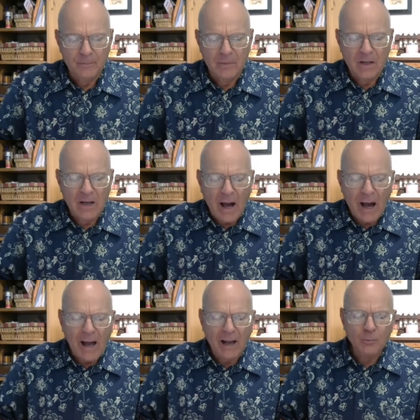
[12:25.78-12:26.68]

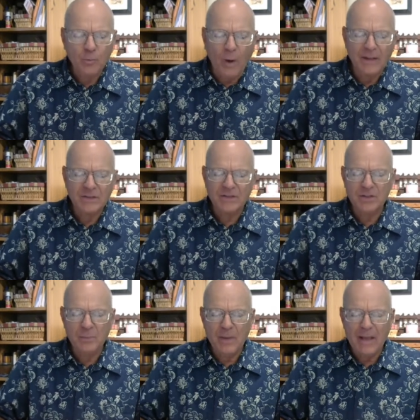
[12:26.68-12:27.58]
God wants
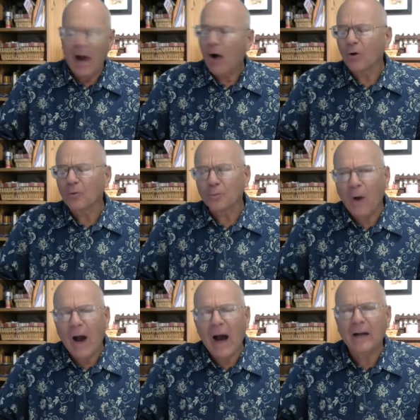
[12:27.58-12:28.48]
to be our
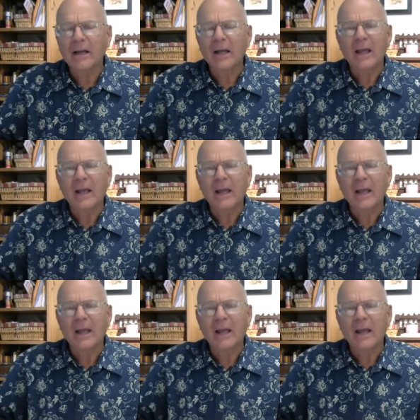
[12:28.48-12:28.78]
rock